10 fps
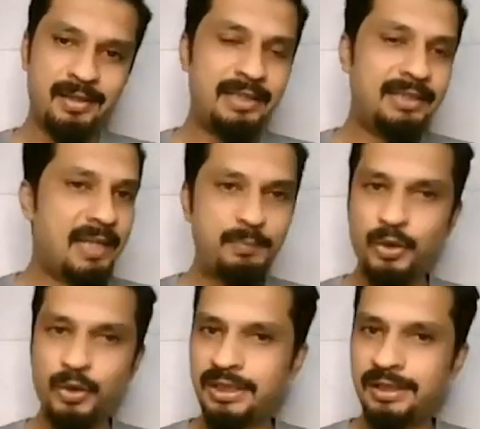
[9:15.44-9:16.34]
And that
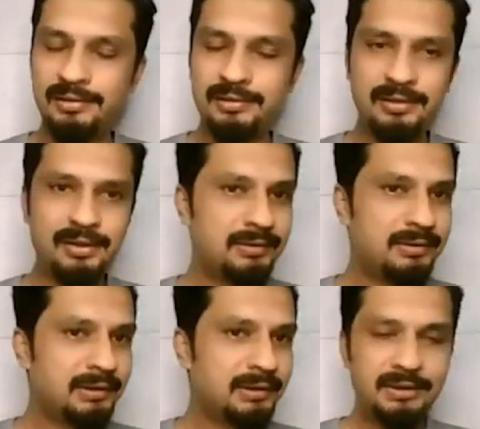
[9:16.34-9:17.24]
poster,
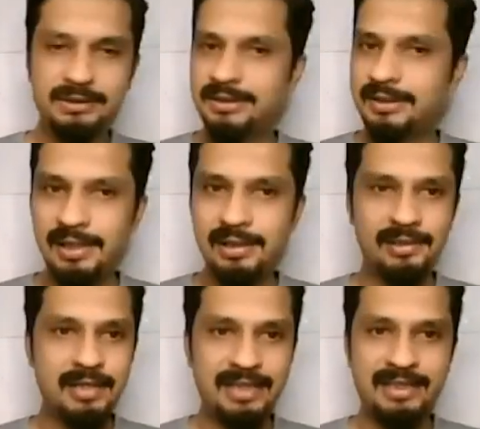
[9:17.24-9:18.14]

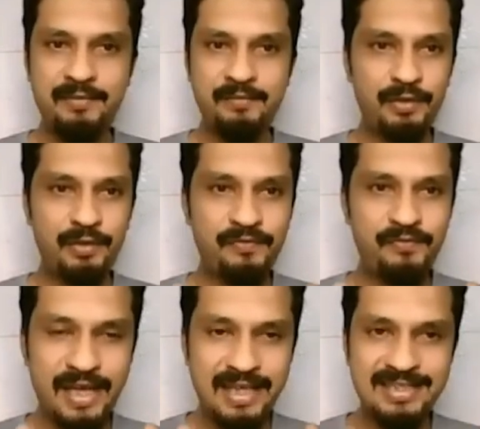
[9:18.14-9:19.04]
still, I think one of the
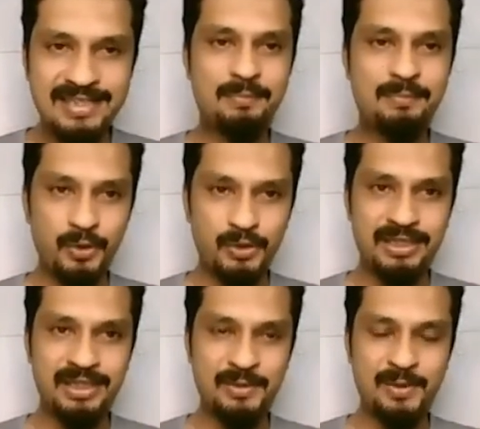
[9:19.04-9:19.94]
finest
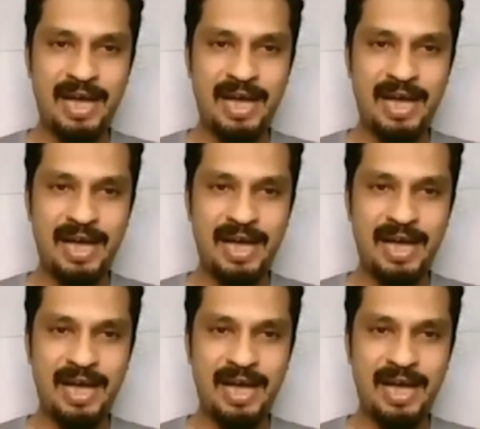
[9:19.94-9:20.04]
poster you